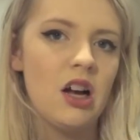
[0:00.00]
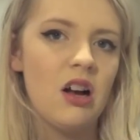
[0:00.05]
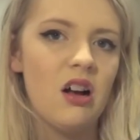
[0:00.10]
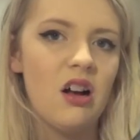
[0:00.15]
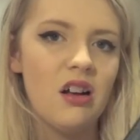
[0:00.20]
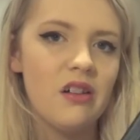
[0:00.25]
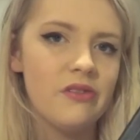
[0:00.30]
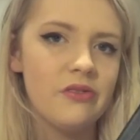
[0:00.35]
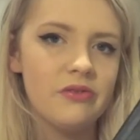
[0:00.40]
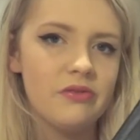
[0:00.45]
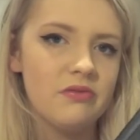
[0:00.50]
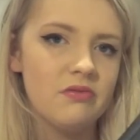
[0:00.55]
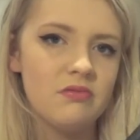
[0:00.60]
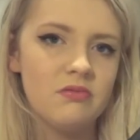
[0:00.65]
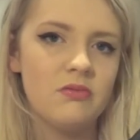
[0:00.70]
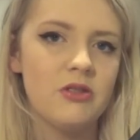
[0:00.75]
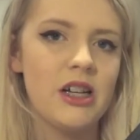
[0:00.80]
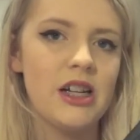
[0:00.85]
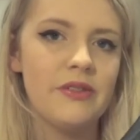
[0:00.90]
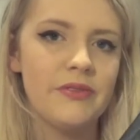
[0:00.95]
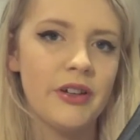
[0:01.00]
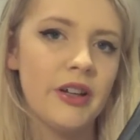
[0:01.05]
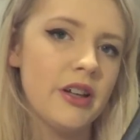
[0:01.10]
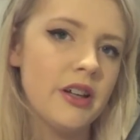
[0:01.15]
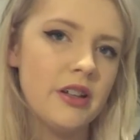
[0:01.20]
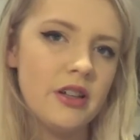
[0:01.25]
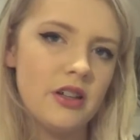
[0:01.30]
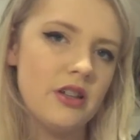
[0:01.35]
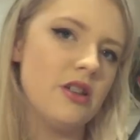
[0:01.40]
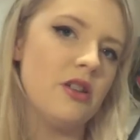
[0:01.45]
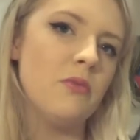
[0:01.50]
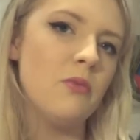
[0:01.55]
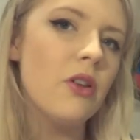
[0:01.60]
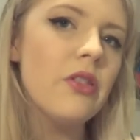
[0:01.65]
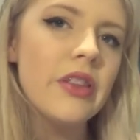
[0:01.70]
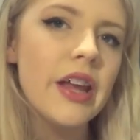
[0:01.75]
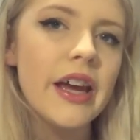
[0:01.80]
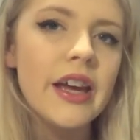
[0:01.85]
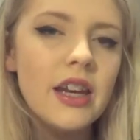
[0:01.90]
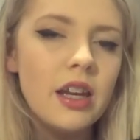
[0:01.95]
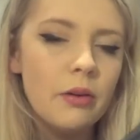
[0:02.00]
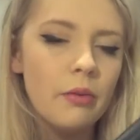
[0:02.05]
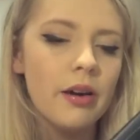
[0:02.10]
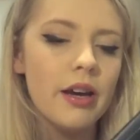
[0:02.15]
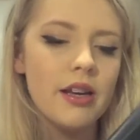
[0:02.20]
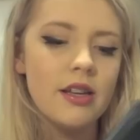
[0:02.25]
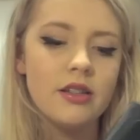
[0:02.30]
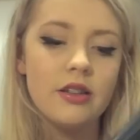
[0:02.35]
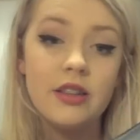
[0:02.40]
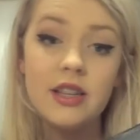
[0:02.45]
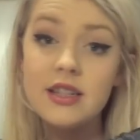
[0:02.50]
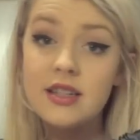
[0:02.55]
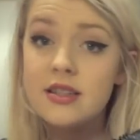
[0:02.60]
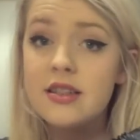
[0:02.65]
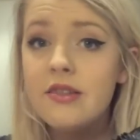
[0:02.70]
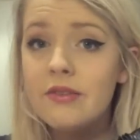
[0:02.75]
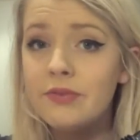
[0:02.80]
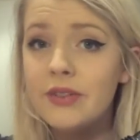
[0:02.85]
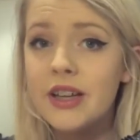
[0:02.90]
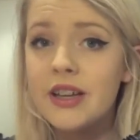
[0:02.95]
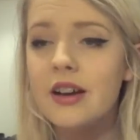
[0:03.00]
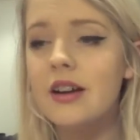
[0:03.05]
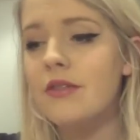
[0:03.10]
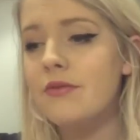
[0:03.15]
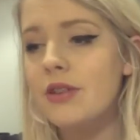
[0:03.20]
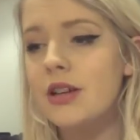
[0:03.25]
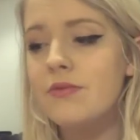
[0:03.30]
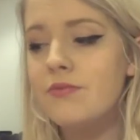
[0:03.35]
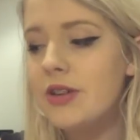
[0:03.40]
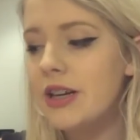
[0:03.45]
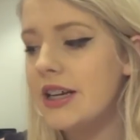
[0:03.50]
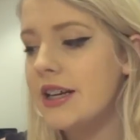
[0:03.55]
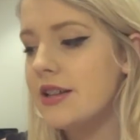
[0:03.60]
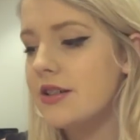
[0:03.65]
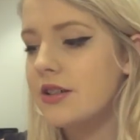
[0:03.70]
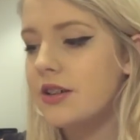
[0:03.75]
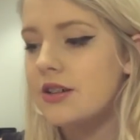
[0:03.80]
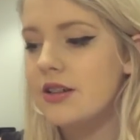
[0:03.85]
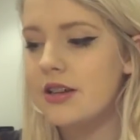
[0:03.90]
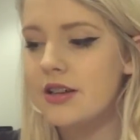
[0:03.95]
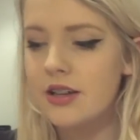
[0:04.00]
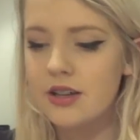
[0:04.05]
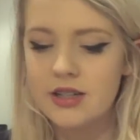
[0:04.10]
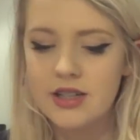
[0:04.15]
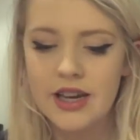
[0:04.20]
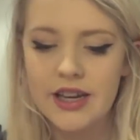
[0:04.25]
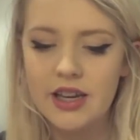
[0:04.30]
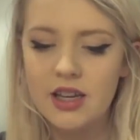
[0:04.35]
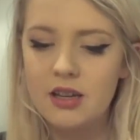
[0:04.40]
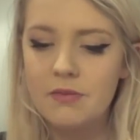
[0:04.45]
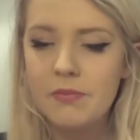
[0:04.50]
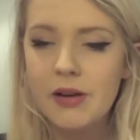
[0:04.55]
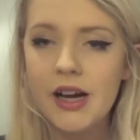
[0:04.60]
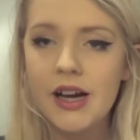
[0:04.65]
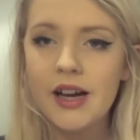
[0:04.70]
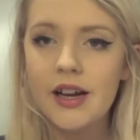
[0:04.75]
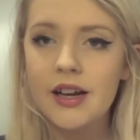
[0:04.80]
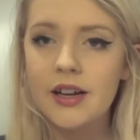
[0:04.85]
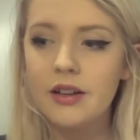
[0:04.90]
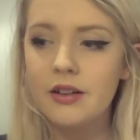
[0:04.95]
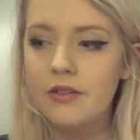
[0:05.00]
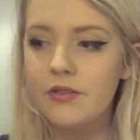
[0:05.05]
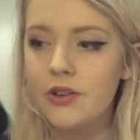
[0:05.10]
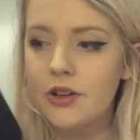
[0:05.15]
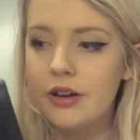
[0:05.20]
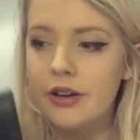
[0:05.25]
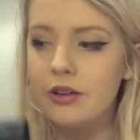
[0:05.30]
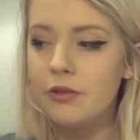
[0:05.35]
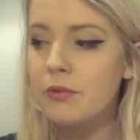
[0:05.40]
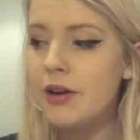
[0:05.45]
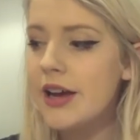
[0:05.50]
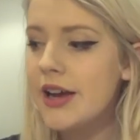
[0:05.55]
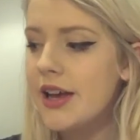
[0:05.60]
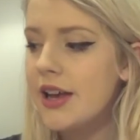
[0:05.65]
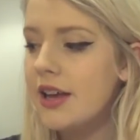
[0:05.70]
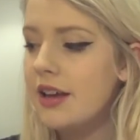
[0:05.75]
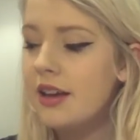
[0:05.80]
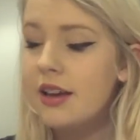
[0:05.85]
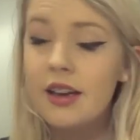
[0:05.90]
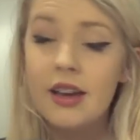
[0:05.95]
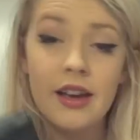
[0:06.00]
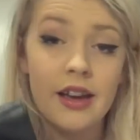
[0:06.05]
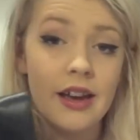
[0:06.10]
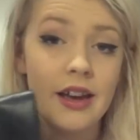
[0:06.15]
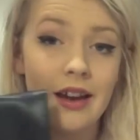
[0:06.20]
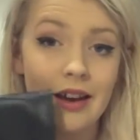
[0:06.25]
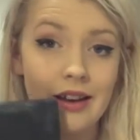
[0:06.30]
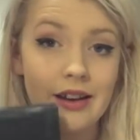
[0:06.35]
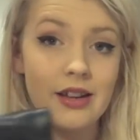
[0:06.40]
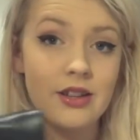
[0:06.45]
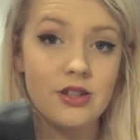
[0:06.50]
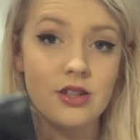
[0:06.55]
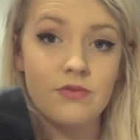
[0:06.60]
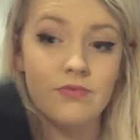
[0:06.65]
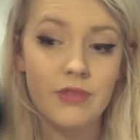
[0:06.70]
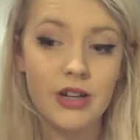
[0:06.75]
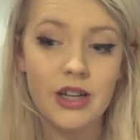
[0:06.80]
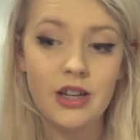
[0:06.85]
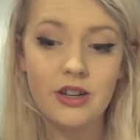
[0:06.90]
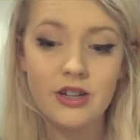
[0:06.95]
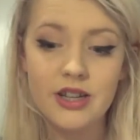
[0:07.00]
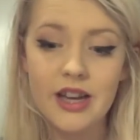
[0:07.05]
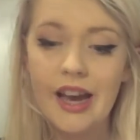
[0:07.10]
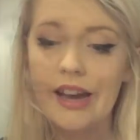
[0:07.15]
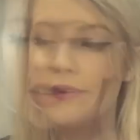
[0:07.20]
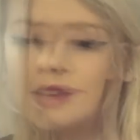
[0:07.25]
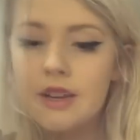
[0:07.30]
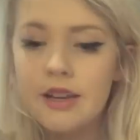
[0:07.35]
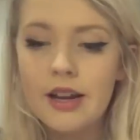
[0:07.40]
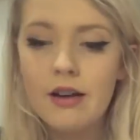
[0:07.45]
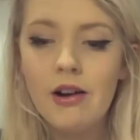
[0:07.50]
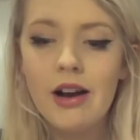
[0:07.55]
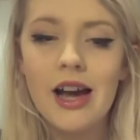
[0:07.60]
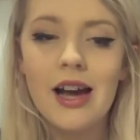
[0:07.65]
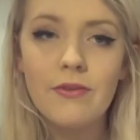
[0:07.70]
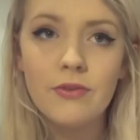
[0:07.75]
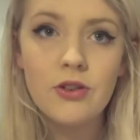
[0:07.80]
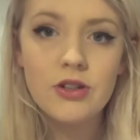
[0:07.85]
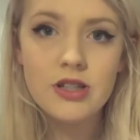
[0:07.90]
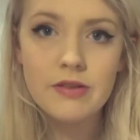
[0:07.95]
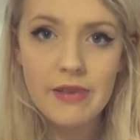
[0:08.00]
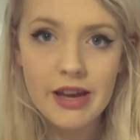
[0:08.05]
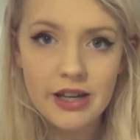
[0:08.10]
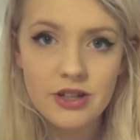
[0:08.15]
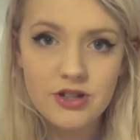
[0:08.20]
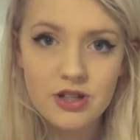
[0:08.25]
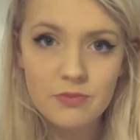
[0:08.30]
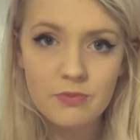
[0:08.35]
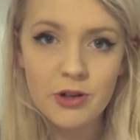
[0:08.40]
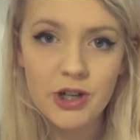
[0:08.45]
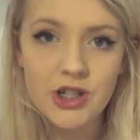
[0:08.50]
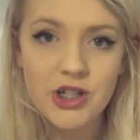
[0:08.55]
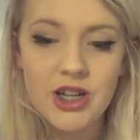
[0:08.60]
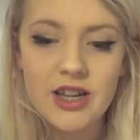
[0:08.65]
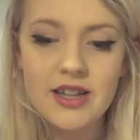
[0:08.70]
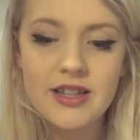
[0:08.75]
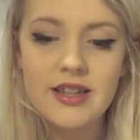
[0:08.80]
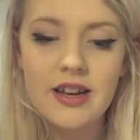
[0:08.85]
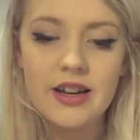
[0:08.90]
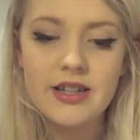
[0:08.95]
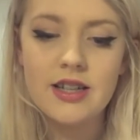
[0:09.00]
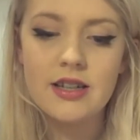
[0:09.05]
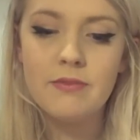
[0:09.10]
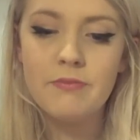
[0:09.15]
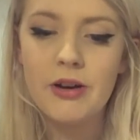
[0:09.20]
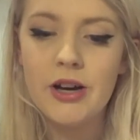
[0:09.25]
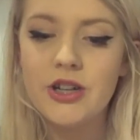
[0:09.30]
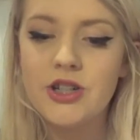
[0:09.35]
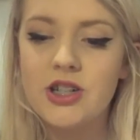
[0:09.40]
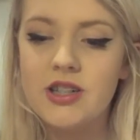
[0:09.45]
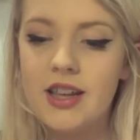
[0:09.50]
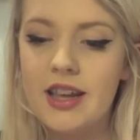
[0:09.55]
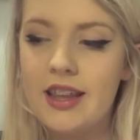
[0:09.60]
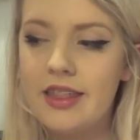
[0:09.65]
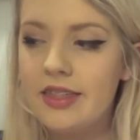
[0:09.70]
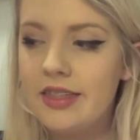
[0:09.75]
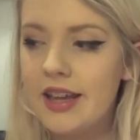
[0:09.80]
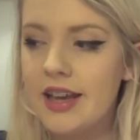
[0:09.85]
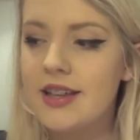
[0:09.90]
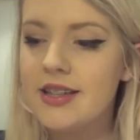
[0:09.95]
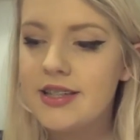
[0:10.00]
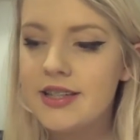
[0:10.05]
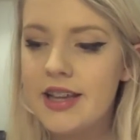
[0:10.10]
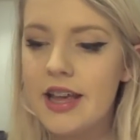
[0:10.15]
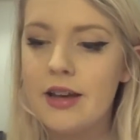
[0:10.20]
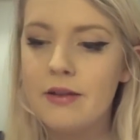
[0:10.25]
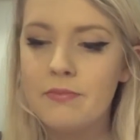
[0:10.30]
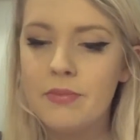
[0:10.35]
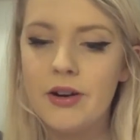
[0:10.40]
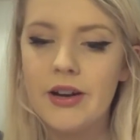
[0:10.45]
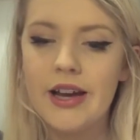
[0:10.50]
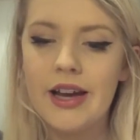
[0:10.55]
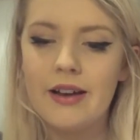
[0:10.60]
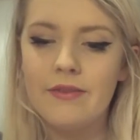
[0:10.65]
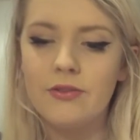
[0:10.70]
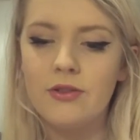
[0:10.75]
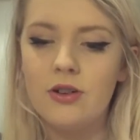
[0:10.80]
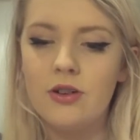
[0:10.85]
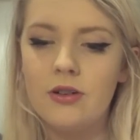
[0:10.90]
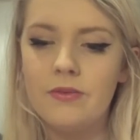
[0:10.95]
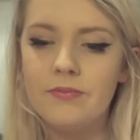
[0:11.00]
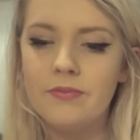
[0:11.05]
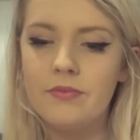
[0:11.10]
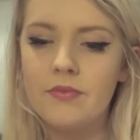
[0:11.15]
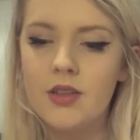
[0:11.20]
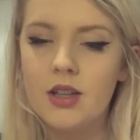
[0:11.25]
half whatever. You don't want that anyway. So this is lovely. It really is good, and you can take it in your bag if you're going away, and it's just really good to have. Now I have got some extra brushes that I didn't purchase in that set, but I have got,